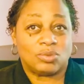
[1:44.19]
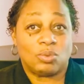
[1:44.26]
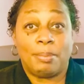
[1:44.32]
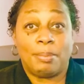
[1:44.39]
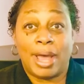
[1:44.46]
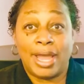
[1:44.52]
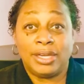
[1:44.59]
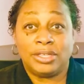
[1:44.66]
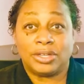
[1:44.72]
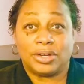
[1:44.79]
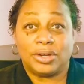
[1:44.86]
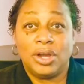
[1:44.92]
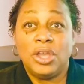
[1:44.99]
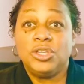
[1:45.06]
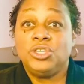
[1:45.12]
Reminder,
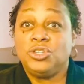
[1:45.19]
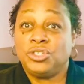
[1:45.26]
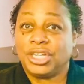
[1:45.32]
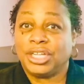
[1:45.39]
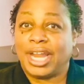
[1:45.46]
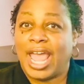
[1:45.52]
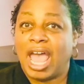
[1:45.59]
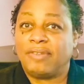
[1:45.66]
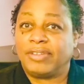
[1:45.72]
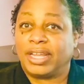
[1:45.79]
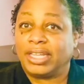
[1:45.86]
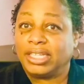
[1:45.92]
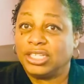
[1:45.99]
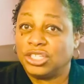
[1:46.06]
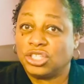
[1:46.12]
you should have at
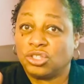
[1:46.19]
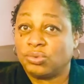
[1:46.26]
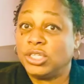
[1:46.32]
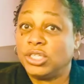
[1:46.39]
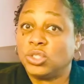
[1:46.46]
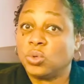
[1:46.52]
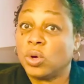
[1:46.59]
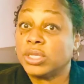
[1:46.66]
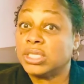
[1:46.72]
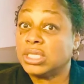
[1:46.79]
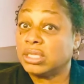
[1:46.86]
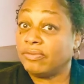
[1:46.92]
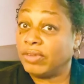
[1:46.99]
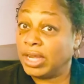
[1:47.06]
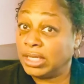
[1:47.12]
least 3 sources
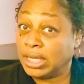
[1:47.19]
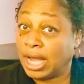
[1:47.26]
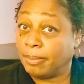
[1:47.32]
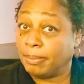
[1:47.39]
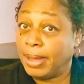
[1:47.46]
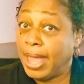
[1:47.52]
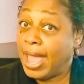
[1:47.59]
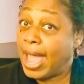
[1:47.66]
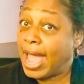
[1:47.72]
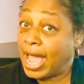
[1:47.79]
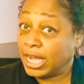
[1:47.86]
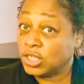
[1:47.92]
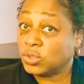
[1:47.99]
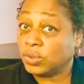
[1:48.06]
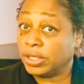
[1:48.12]
of income.
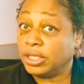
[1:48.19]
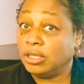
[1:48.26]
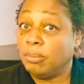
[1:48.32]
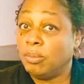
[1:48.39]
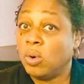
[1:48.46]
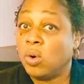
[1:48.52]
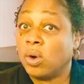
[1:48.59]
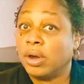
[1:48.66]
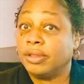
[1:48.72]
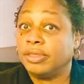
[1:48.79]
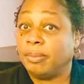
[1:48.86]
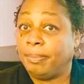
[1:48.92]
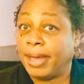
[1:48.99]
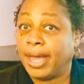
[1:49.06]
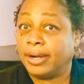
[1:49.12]
Actually, the more the
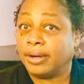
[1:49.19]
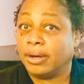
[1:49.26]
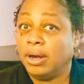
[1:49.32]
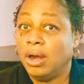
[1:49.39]
better.